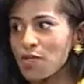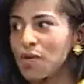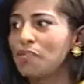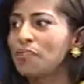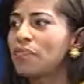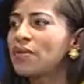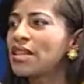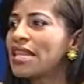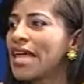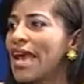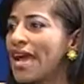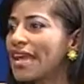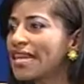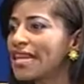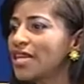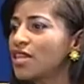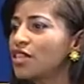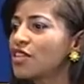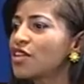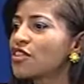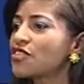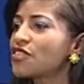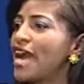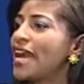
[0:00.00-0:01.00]
but
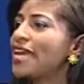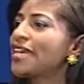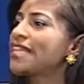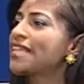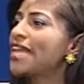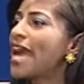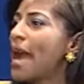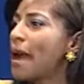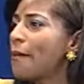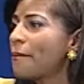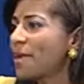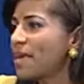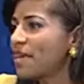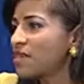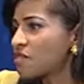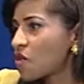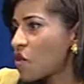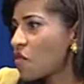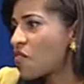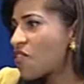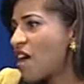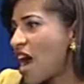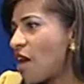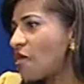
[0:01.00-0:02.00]
planning the dynamics
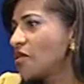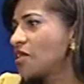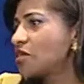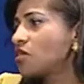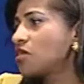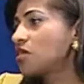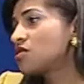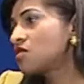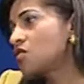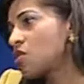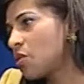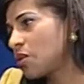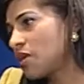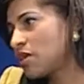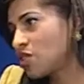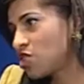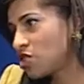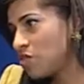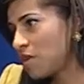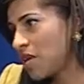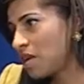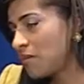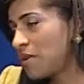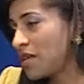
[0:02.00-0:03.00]
of how it is going
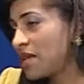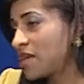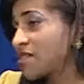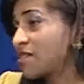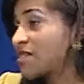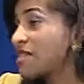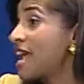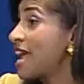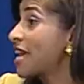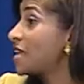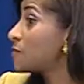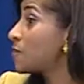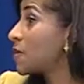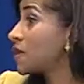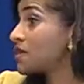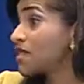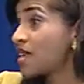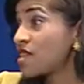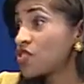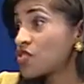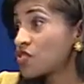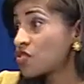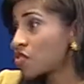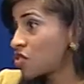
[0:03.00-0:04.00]
to be, because the
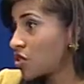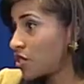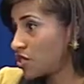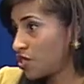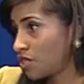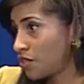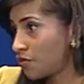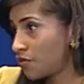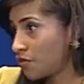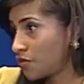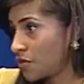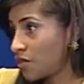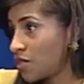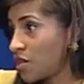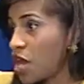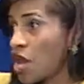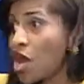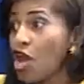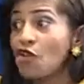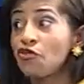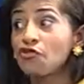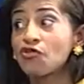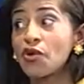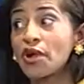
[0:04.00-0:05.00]
expectations are different.
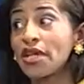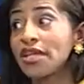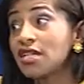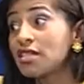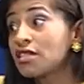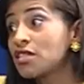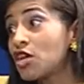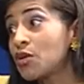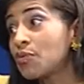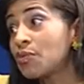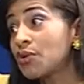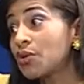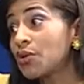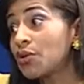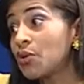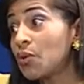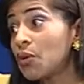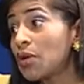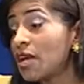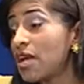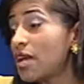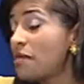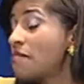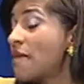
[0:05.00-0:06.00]
For an
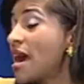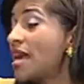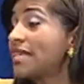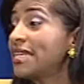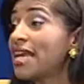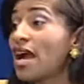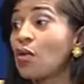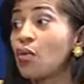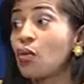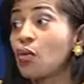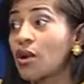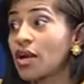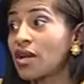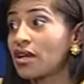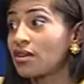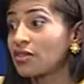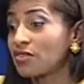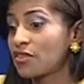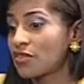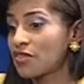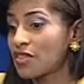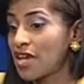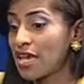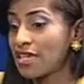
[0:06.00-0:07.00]
entrepreneur, it might not work,
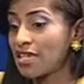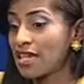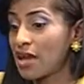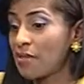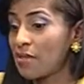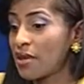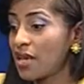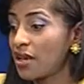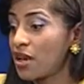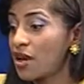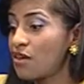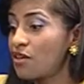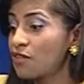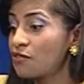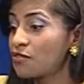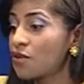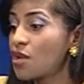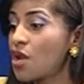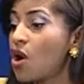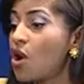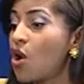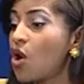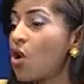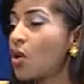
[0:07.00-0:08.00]
the dynamic of,
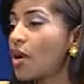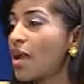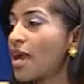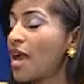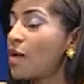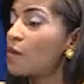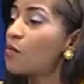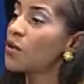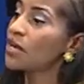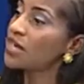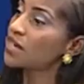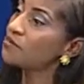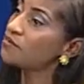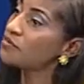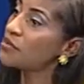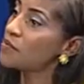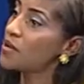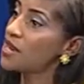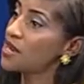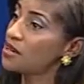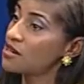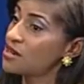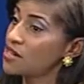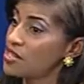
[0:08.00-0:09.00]
okay, I'm waiting for
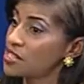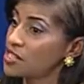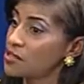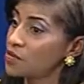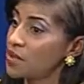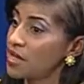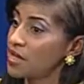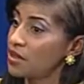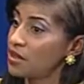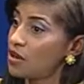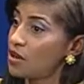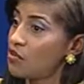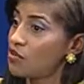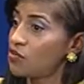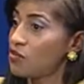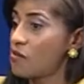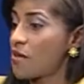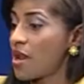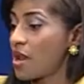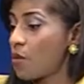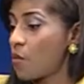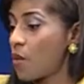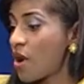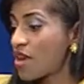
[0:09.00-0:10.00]
my husband or for
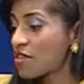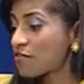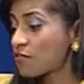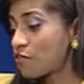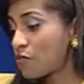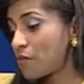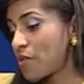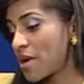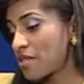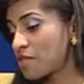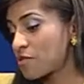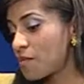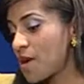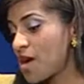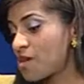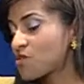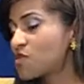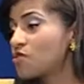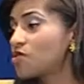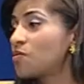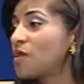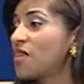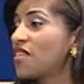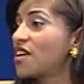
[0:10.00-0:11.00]
my wife, for my spouse
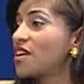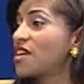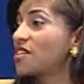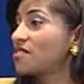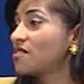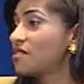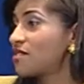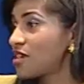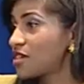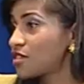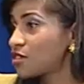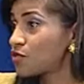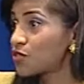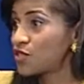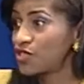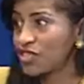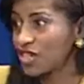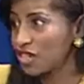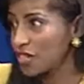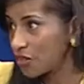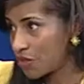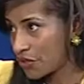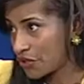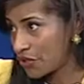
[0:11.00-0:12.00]
to be there at 6 for
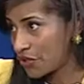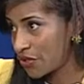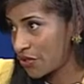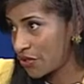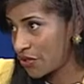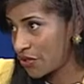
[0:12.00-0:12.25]
dinner.